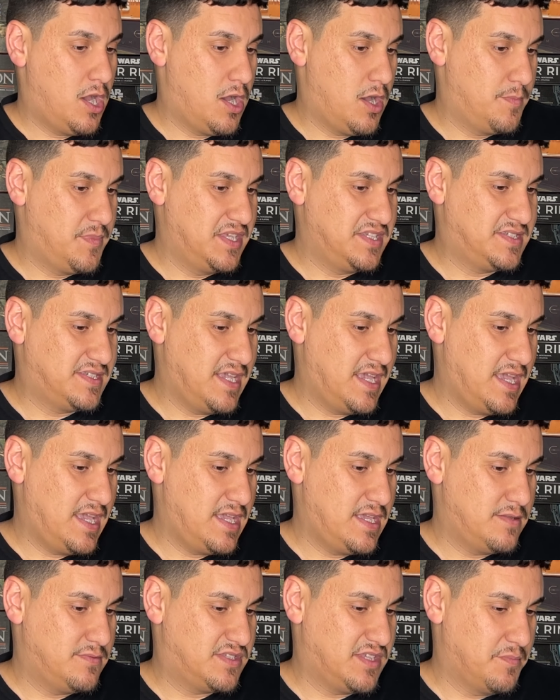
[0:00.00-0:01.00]
They
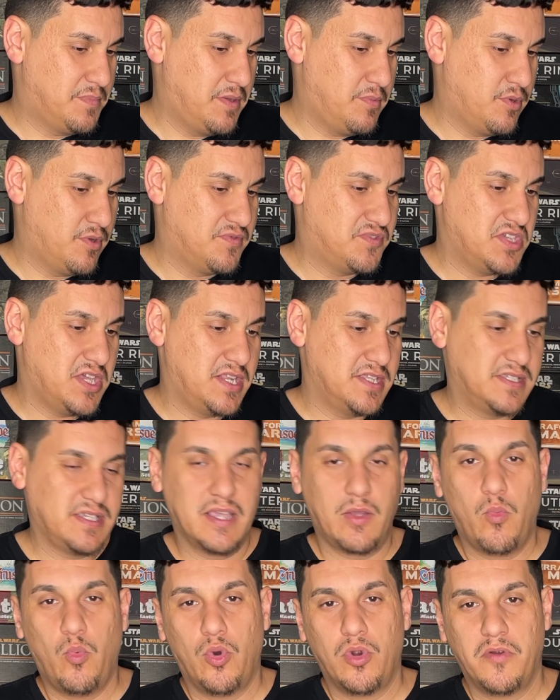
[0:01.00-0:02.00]
say, some people have said it's
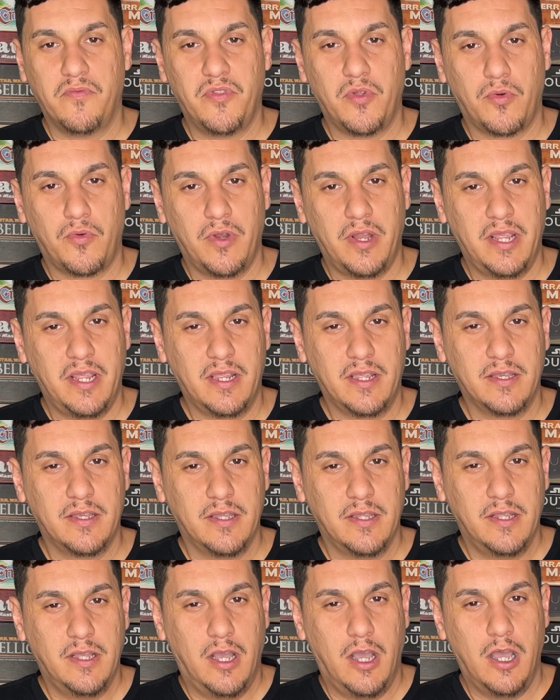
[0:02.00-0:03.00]
like War of the Ring,
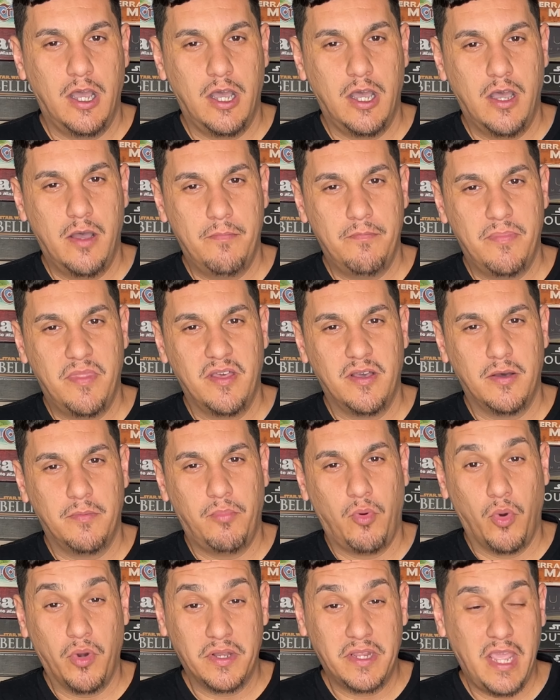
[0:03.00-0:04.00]
the
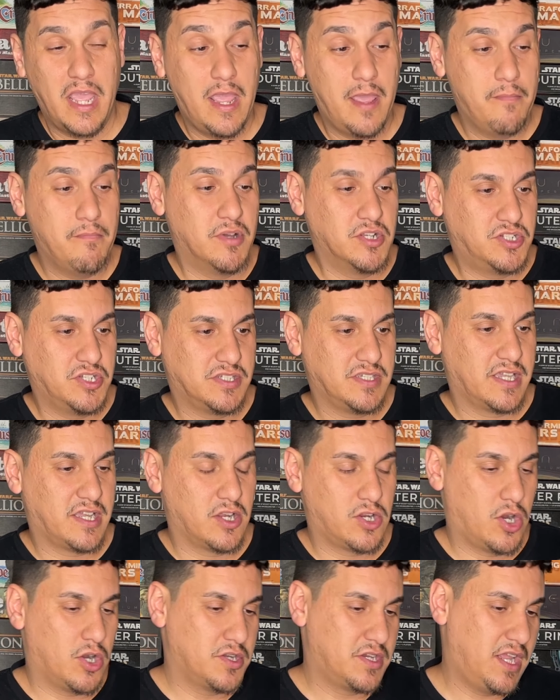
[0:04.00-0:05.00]
board game, but just like a
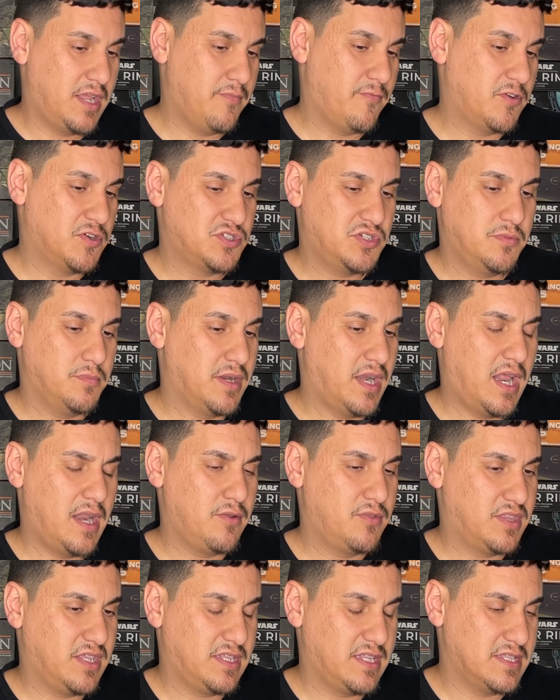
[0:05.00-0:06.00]
card game version, but I
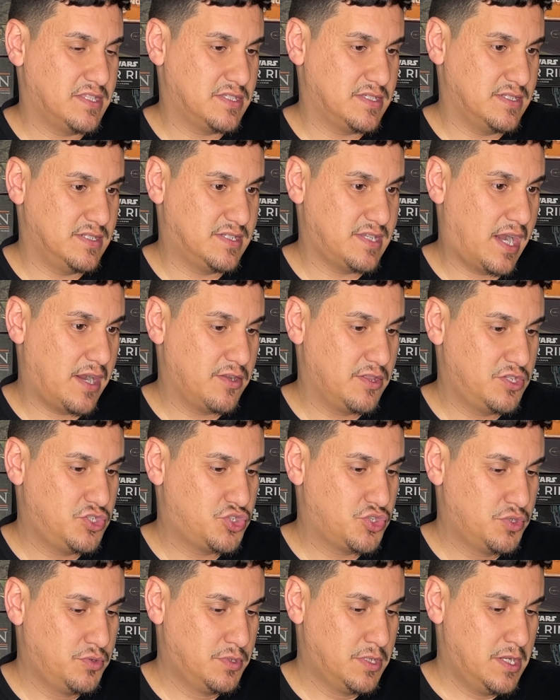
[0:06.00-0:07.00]
don't think that's entirely
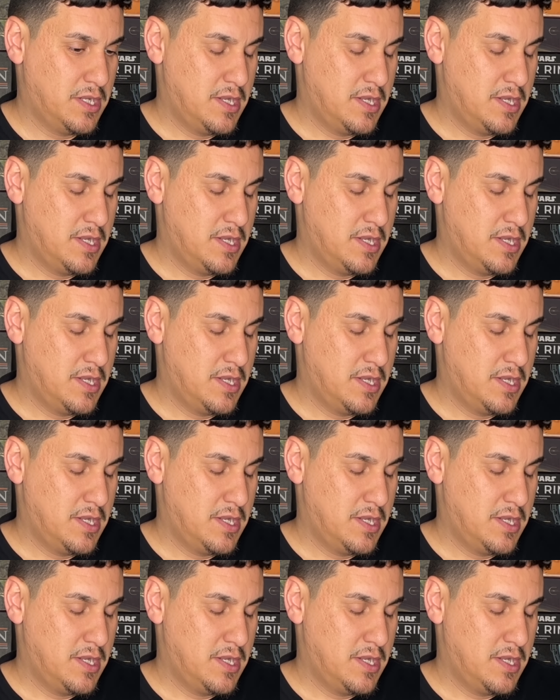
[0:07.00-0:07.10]
true.